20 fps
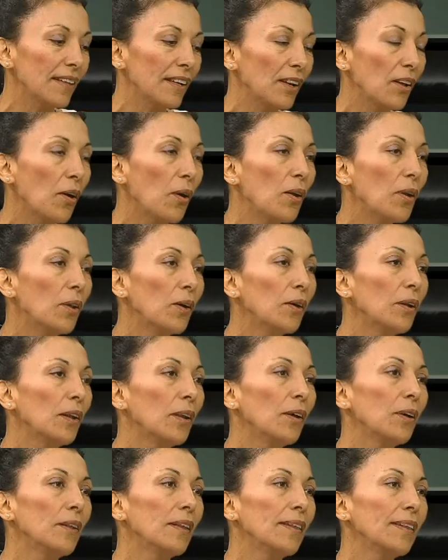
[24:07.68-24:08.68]
a
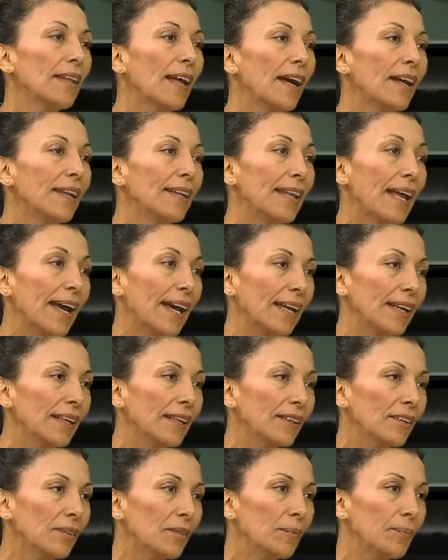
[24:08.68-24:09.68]
long night,
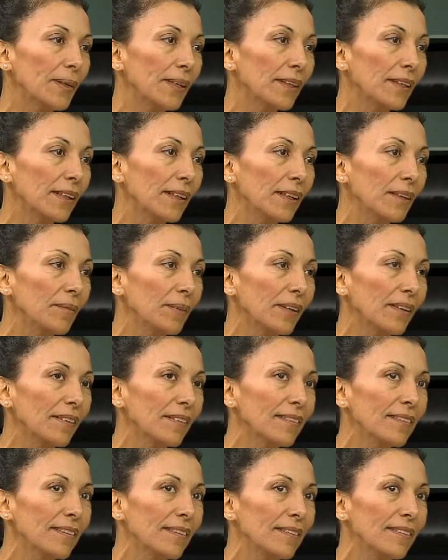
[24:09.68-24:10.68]
no, practically,
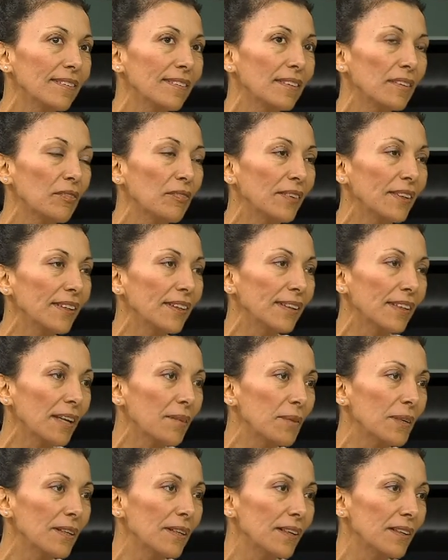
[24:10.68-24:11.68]
because it's different
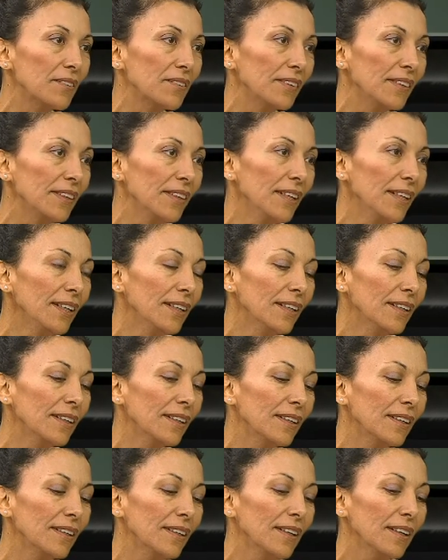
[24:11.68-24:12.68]
time in Argentina. And
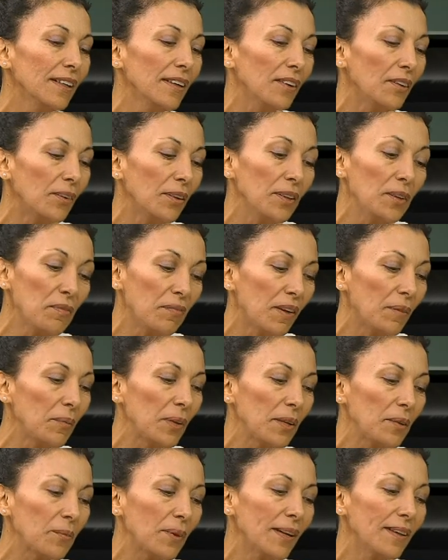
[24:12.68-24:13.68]
then all the
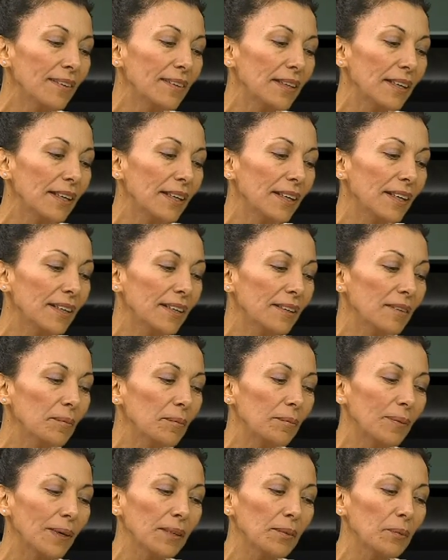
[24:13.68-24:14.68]
family was there,
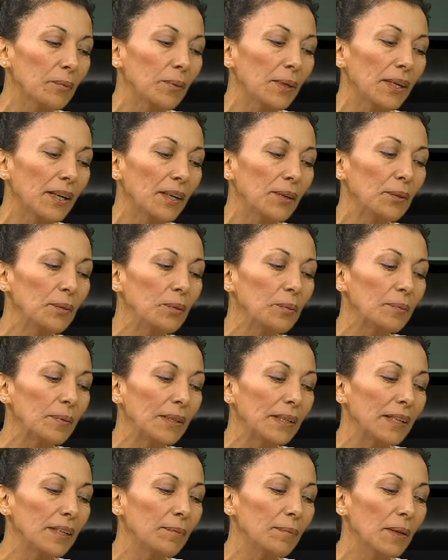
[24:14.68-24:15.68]
but we cannot to
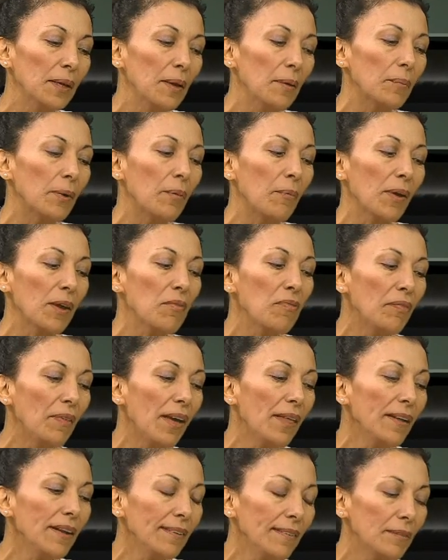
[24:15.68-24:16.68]
believe. But my
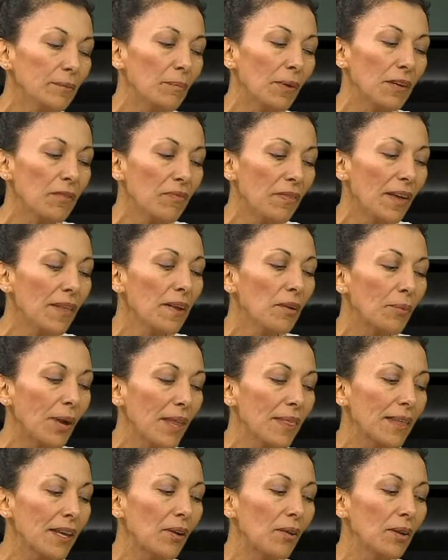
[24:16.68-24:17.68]
father
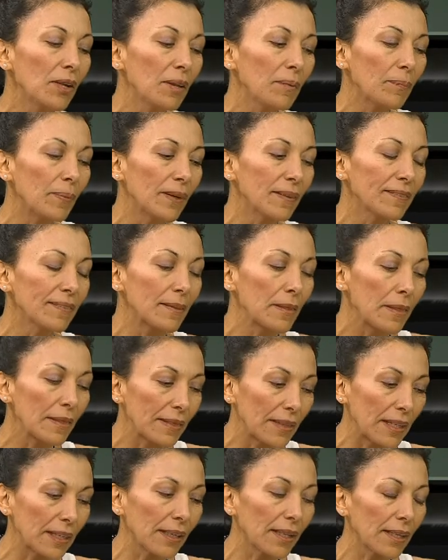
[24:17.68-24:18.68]
was the only person
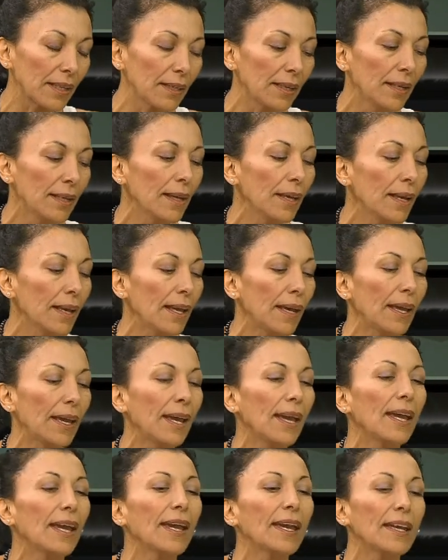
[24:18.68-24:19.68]
thinking,
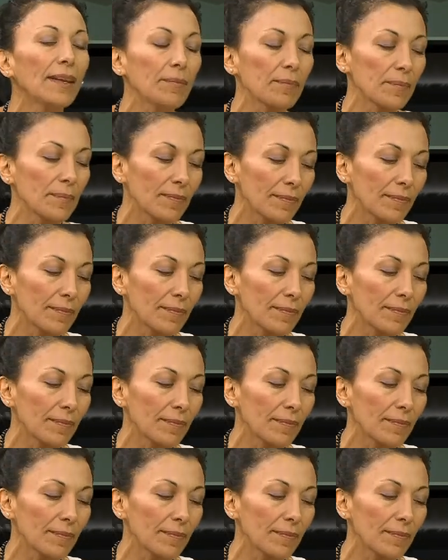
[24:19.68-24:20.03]
hey,